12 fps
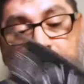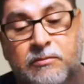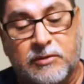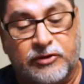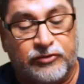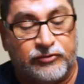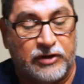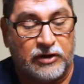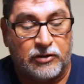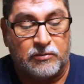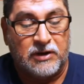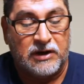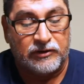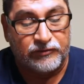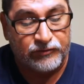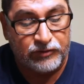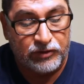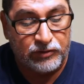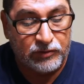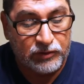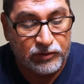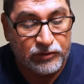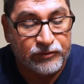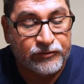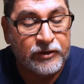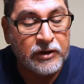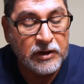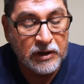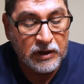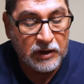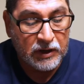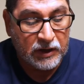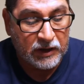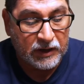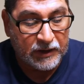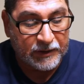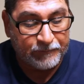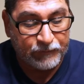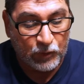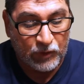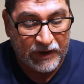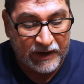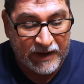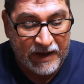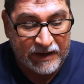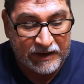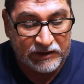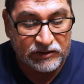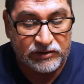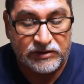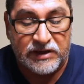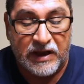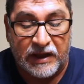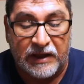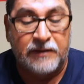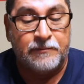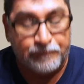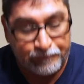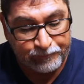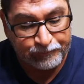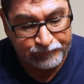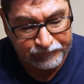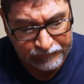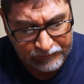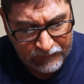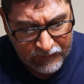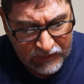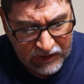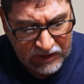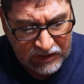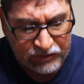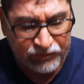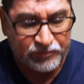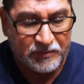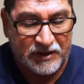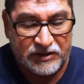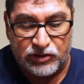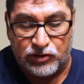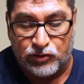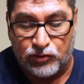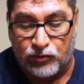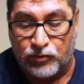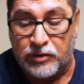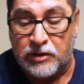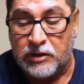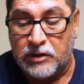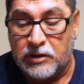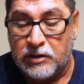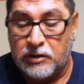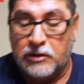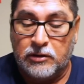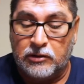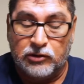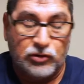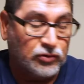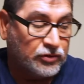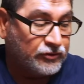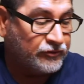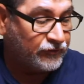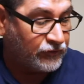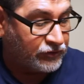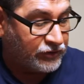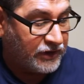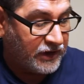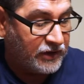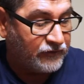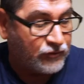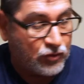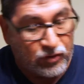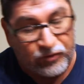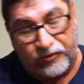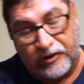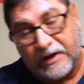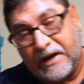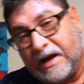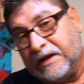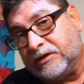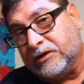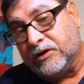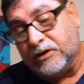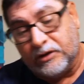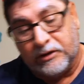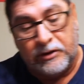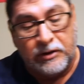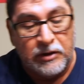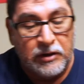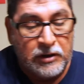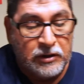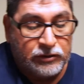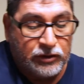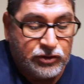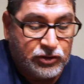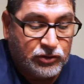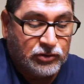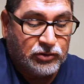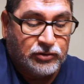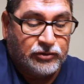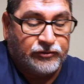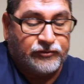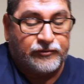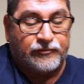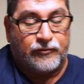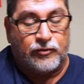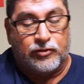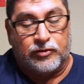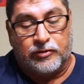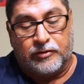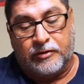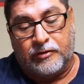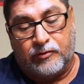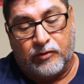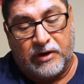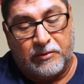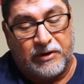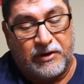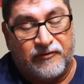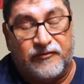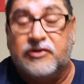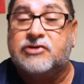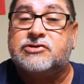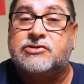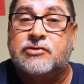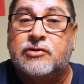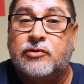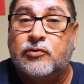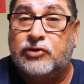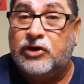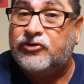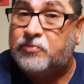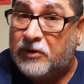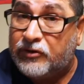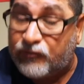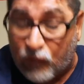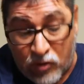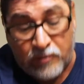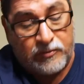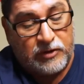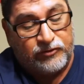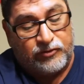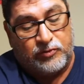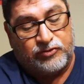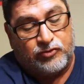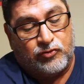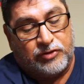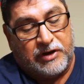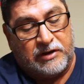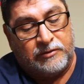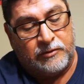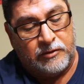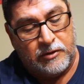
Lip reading: Mystery Tackle Box new lures. What I got in today is my new lures for today. Of course, I got the new lures for what I'm going to fish this month for. Let's see what's going down.